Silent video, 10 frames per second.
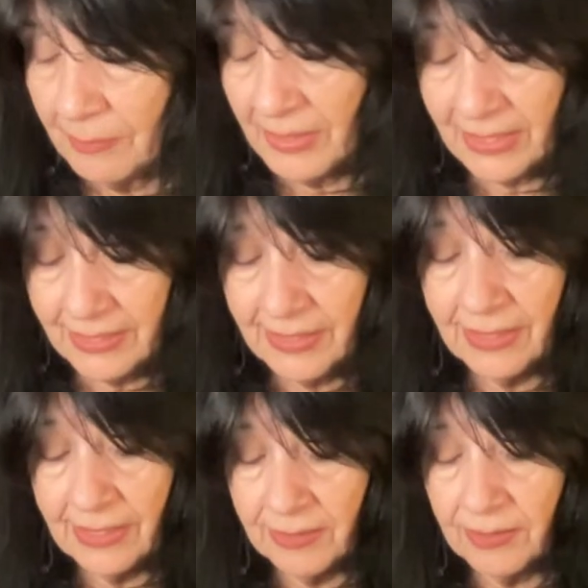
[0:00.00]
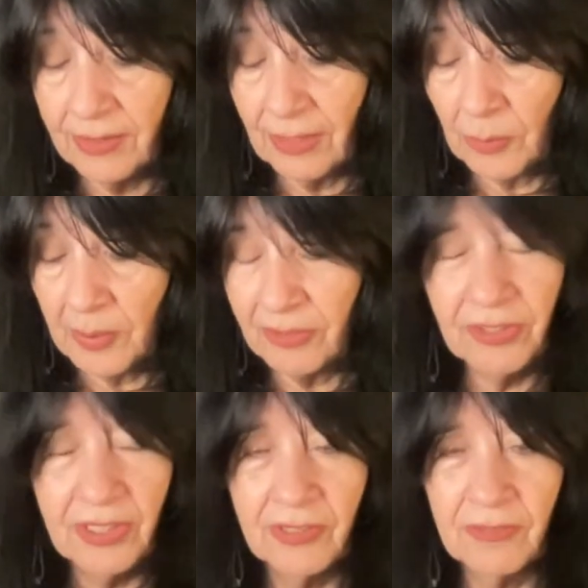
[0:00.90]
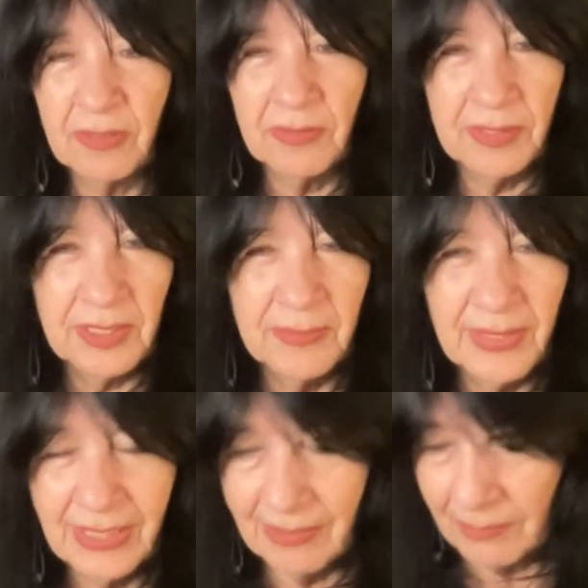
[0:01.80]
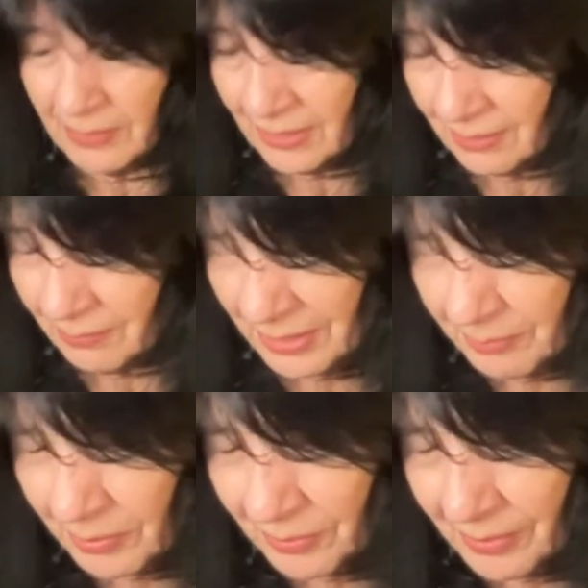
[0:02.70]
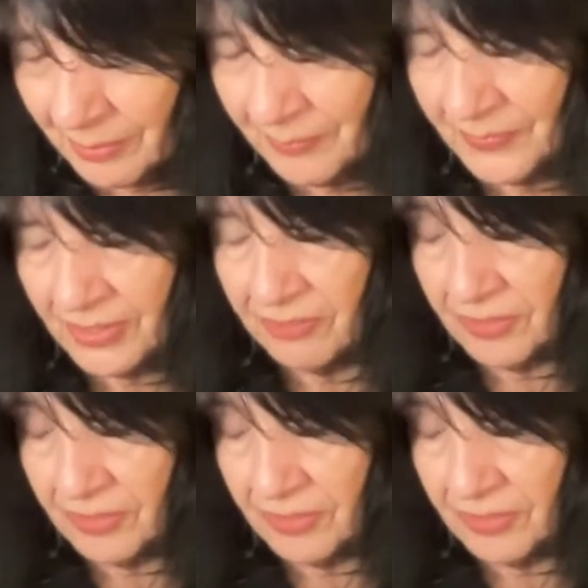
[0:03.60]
because her poetry influenced me in my poem, the